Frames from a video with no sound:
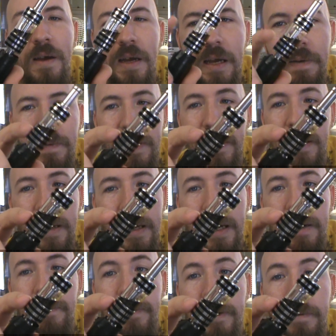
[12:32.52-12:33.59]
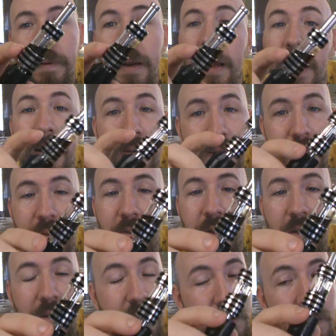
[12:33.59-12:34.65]
If you ain't got one already, I'd
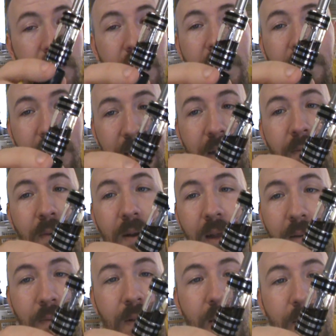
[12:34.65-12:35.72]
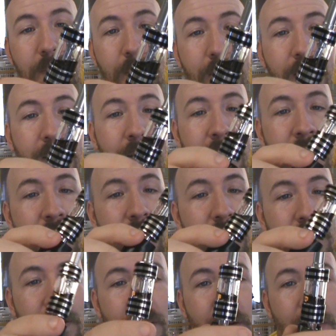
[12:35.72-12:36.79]
suggest to go out and get one. I really would.
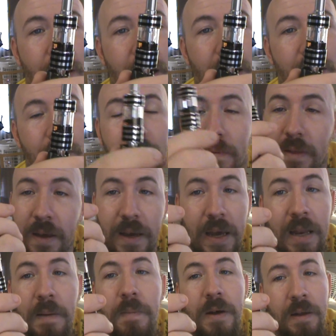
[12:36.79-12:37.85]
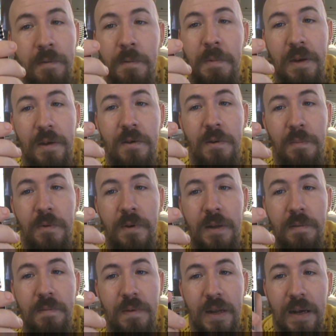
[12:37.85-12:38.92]
I don't think anybody would be
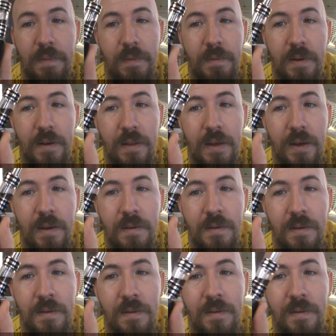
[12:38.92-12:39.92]
disappointed with having one of these.